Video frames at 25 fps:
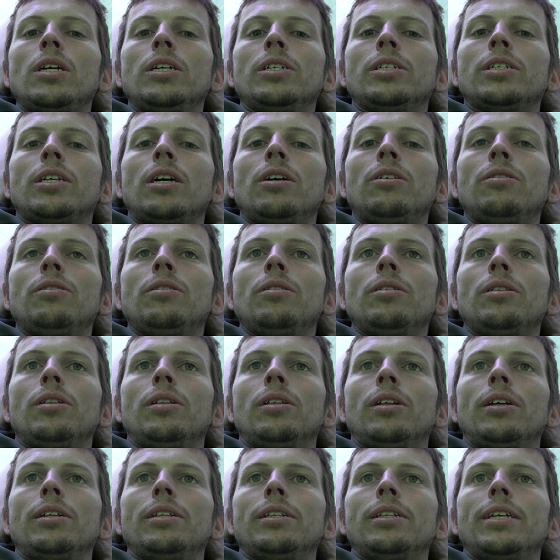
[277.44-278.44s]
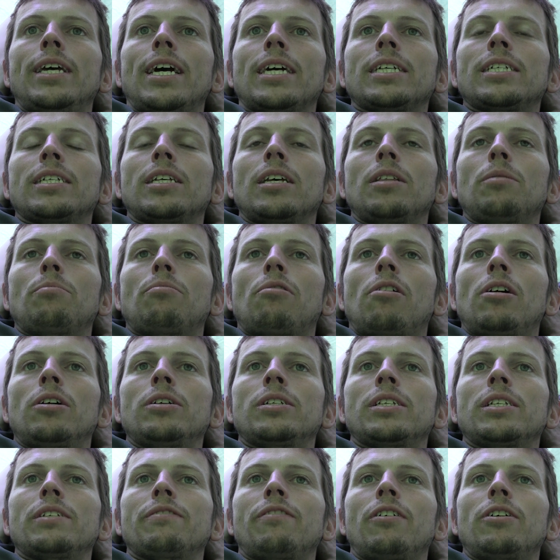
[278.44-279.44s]
So yes, so the
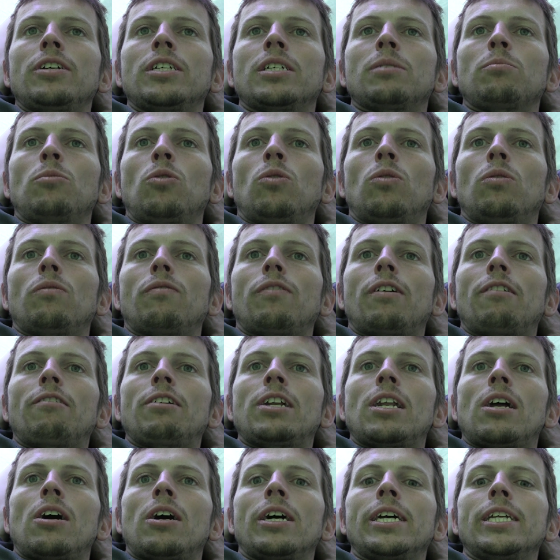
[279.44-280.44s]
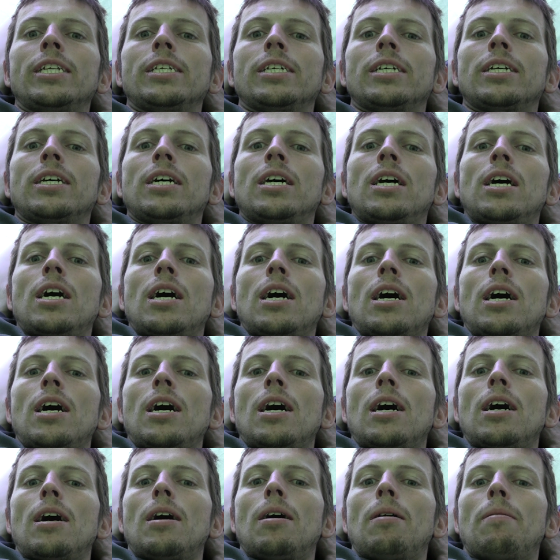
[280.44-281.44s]
pros, it's very small, very light.
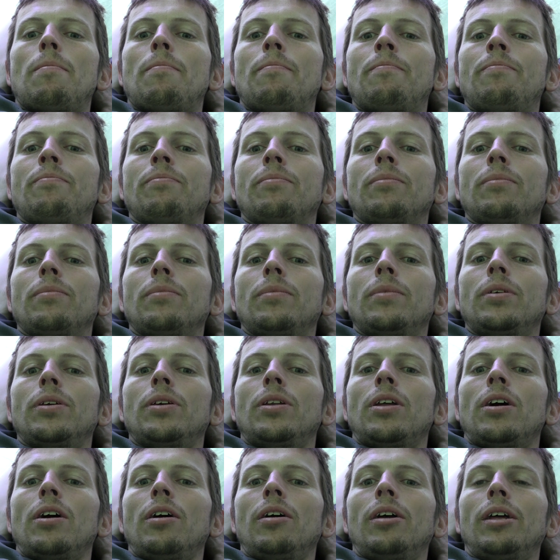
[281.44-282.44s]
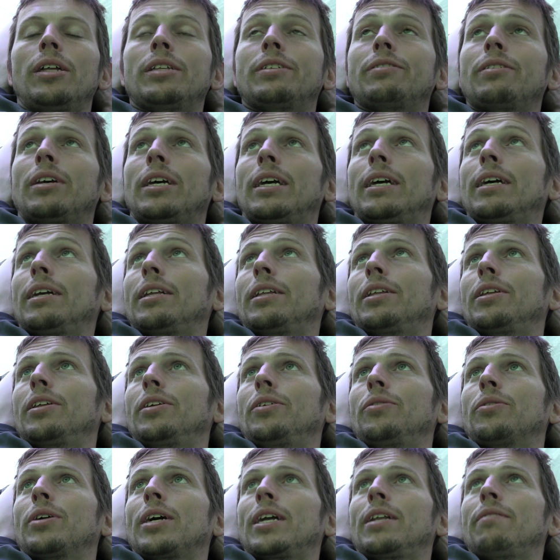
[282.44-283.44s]
You
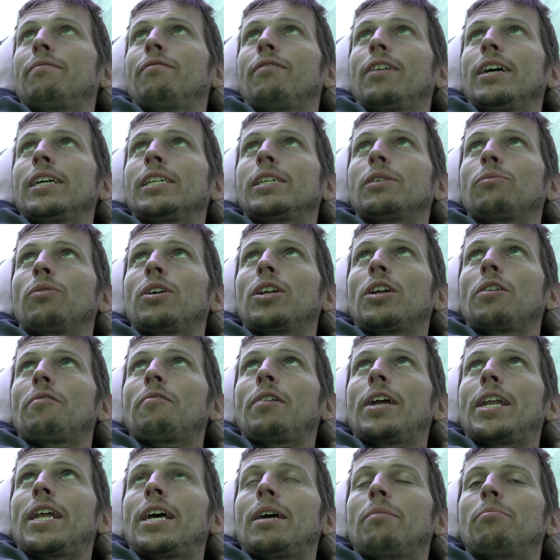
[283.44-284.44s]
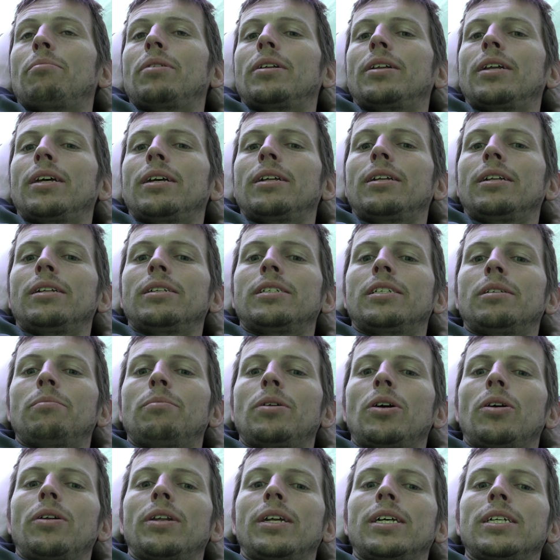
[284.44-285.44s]
can inflate it when you're in it, but to
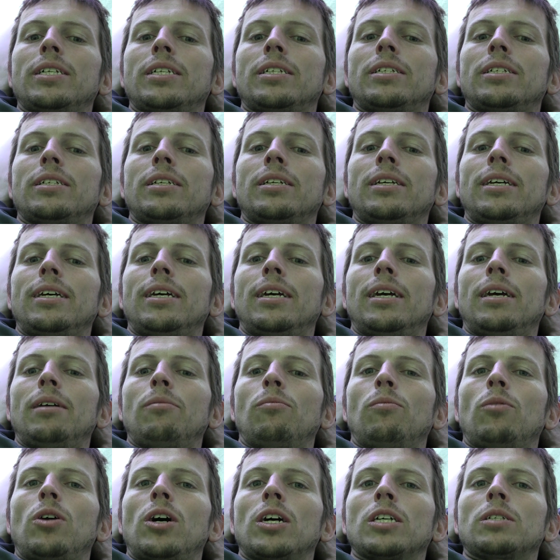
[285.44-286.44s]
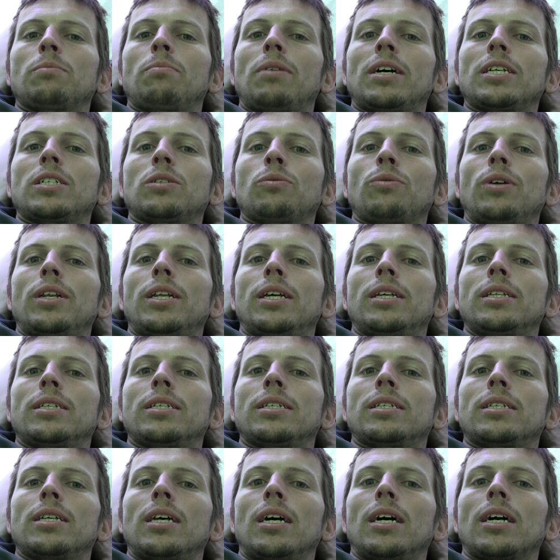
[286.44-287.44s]
be honest, it works best when
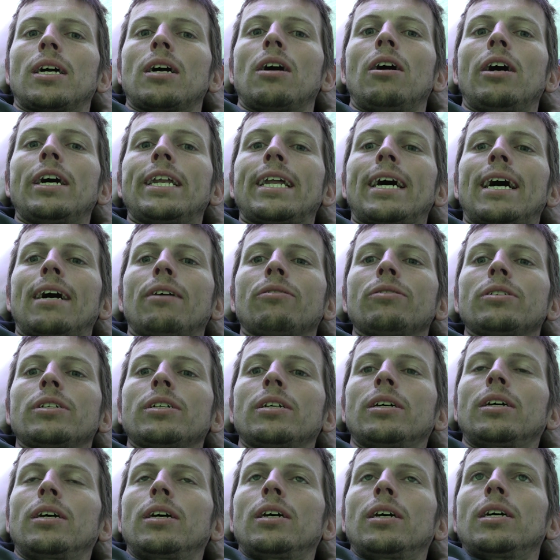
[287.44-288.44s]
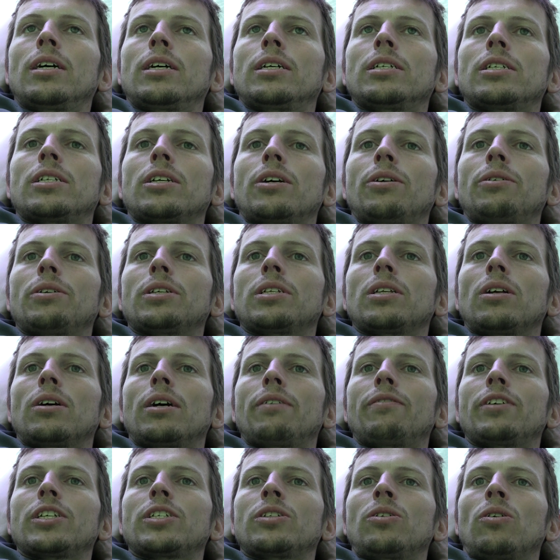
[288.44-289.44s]
it's guyed out. So if
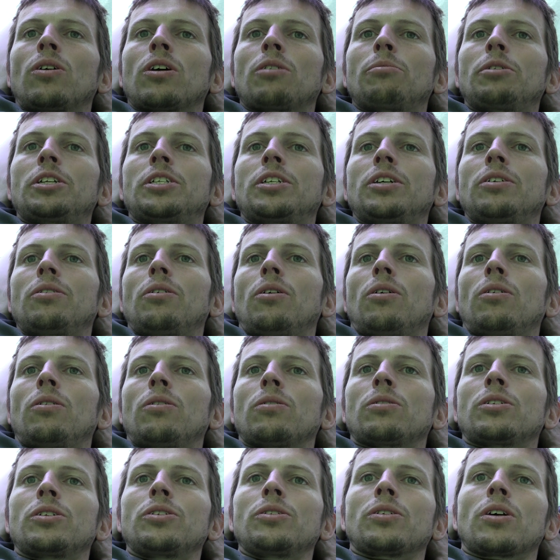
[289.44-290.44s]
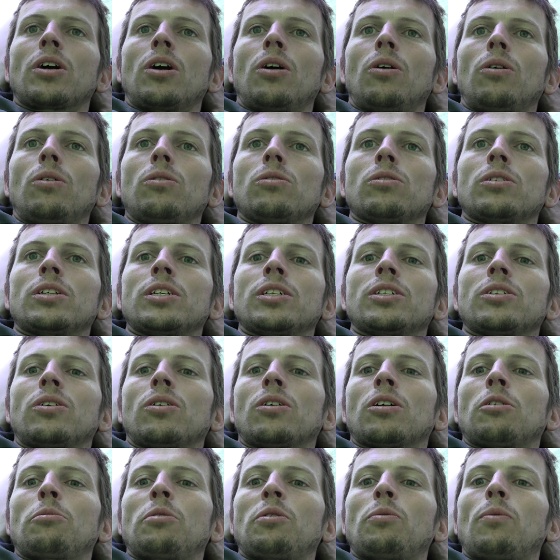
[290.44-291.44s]
it's not going to be too hot or too cold and it's not
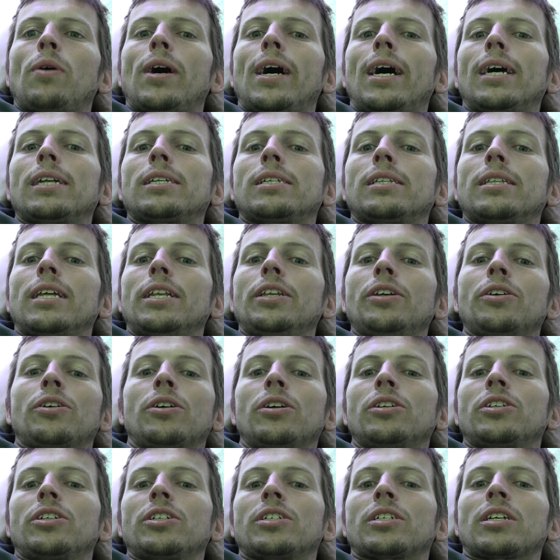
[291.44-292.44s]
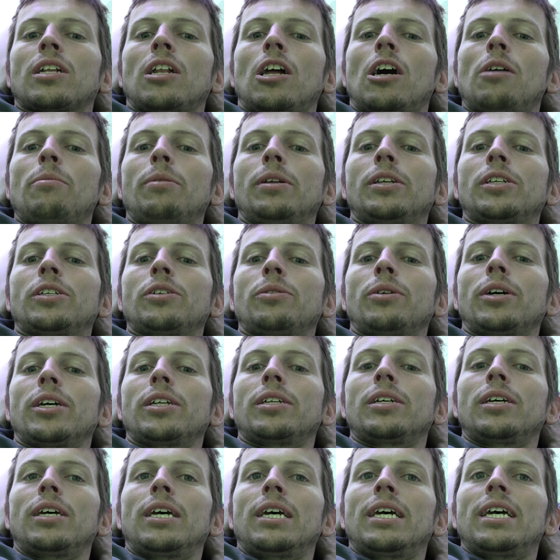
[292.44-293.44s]
going to be wet, then you could just climb into
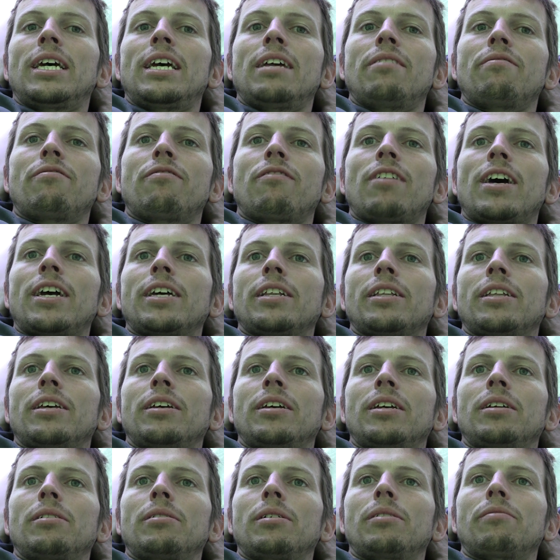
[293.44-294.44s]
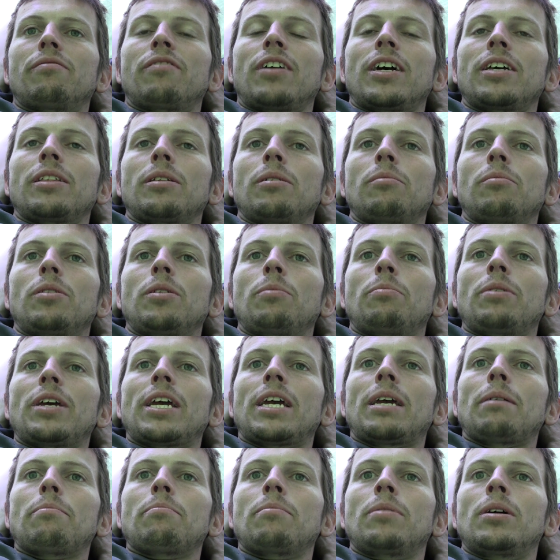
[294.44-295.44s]
it, inflate the
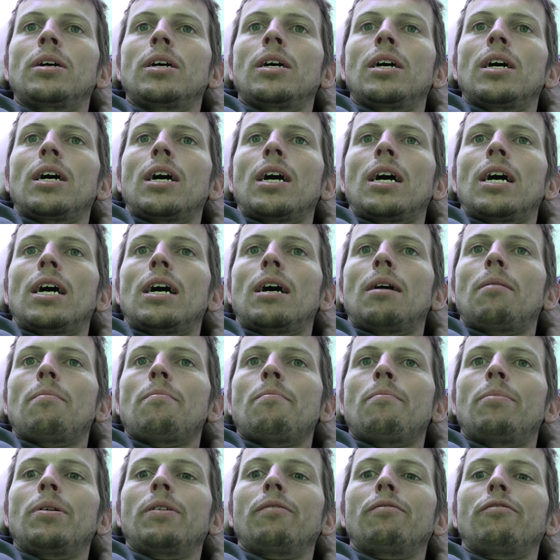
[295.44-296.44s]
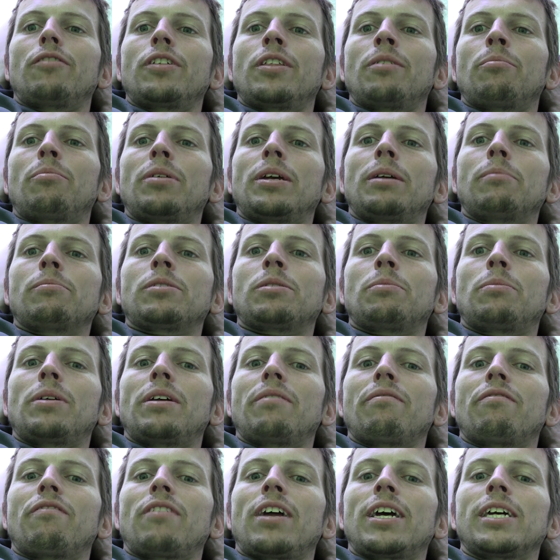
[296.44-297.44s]
beam. But for the beam to be
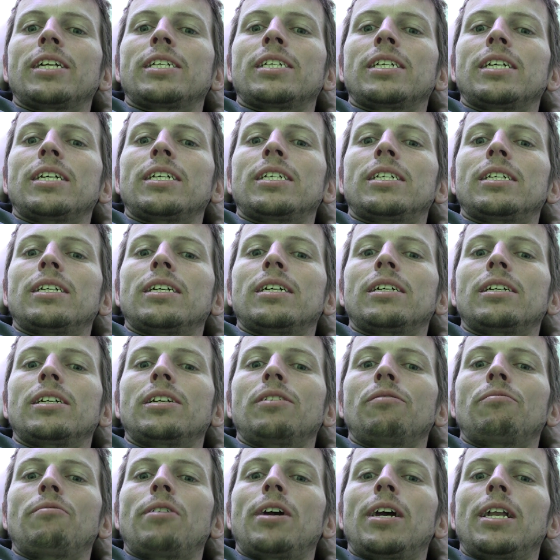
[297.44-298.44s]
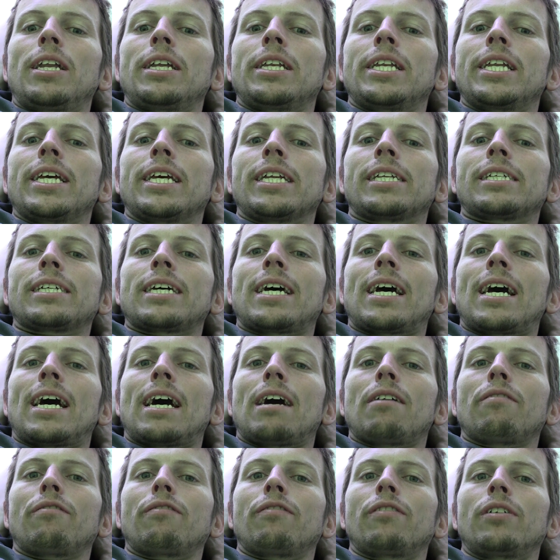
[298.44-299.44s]
inflated, you really need to
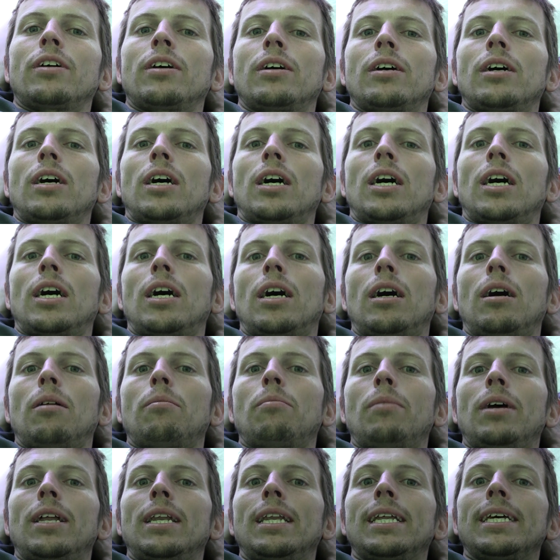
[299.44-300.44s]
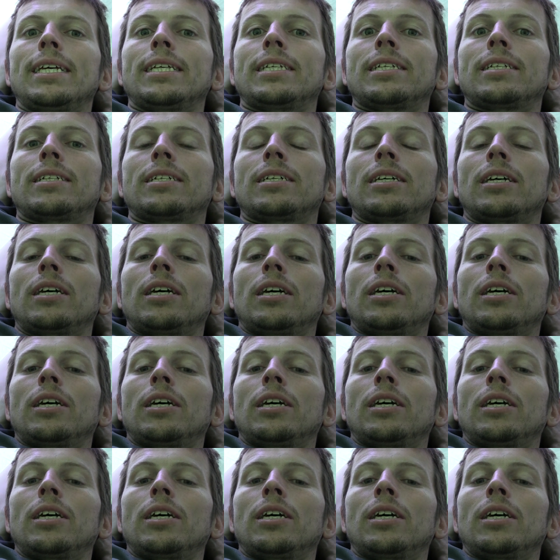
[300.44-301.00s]
have at least